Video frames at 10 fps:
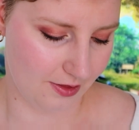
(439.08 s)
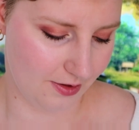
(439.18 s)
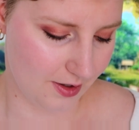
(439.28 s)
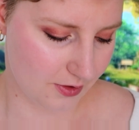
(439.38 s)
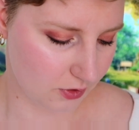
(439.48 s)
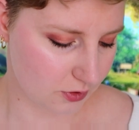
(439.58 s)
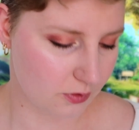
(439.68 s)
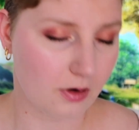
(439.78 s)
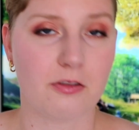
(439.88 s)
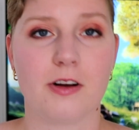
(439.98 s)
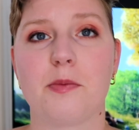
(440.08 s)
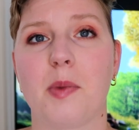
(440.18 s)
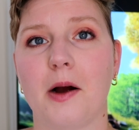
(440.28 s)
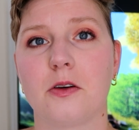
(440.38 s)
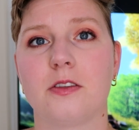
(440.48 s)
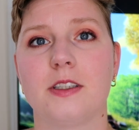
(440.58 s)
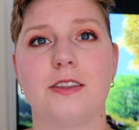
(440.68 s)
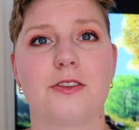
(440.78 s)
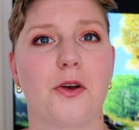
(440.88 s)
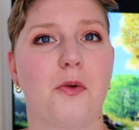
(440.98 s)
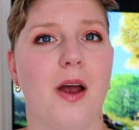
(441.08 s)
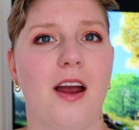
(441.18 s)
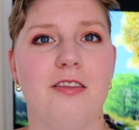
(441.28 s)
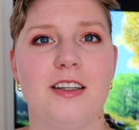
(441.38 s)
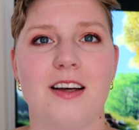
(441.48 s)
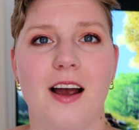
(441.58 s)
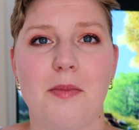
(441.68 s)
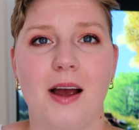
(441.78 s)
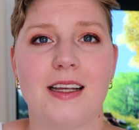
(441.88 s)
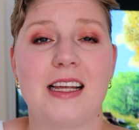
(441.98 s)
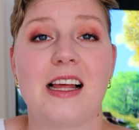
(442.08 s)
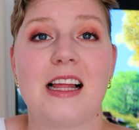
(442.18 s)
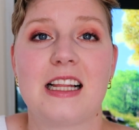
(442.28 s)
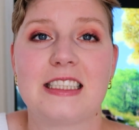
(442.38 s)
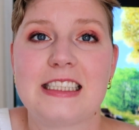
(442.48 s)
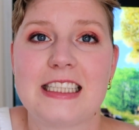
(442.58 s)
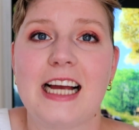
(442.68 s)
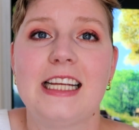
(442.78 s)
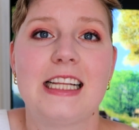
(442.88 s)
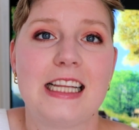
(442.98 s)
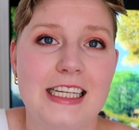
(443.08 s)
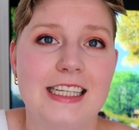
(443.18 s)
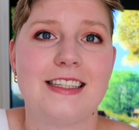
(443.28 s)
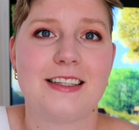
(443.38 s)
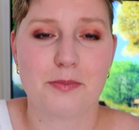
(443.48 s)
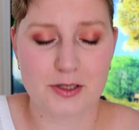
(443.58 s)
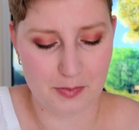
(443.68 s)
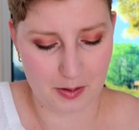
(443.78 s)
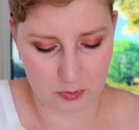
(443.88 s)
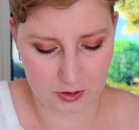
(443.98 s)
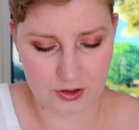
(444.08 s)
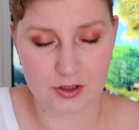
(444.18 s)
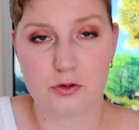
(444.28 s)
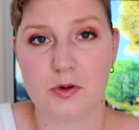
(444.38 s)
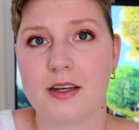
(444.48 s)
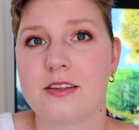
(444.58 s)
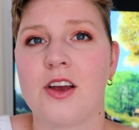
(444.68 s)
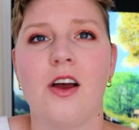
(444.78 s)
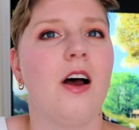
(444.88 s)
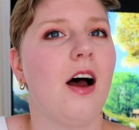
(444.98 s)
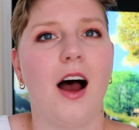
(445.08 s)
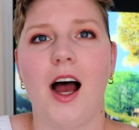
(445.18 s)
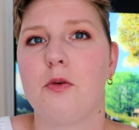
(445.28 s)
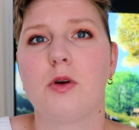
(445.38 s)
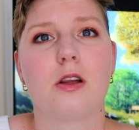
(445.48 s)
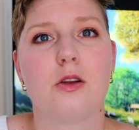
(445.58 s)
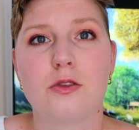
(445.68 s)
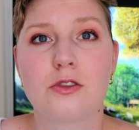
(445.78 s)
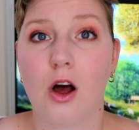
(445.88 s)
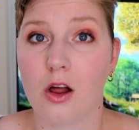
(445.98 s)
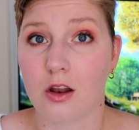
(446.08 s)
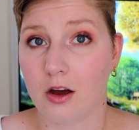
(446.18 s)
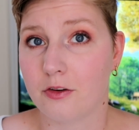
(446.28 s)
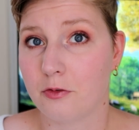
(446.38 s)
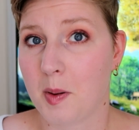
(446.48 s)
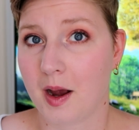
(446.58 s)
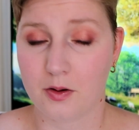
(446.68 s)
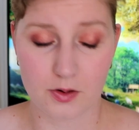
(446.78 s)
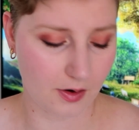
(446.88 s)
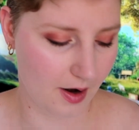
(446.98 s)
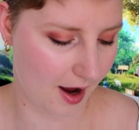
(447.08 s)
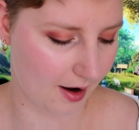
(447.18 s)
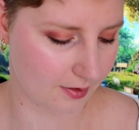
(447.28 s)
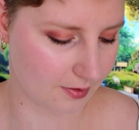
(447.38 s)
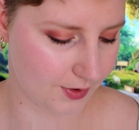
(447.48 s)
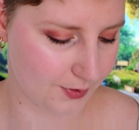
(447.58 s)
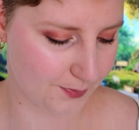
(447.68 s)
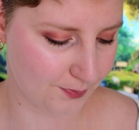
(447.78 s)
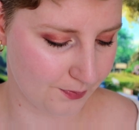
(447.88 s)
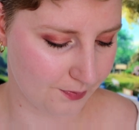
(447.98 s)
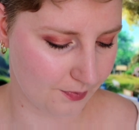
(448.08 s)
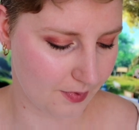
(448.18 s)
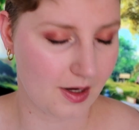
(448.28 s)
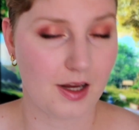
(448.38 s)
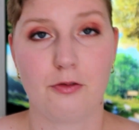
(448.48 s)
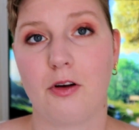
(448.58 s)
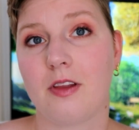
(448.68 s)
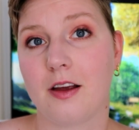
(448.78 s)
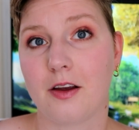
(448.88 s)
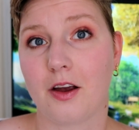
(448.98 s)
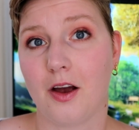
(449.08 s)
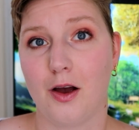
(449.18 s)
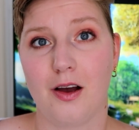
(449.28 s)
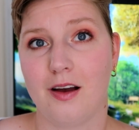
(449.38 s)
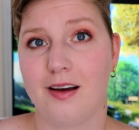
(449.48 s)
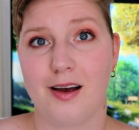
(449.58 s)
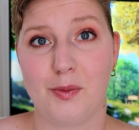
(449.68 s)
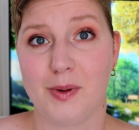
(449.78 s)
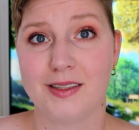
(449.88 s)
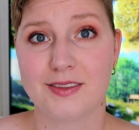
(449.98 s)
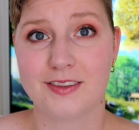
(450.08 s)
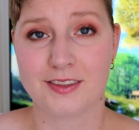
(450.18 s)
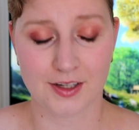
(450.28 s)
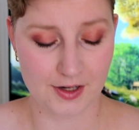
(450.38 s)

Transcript: These also are very powdery, so every time I lightly dipped my brush into it, I would lose a lot of powder and it felt like a waste.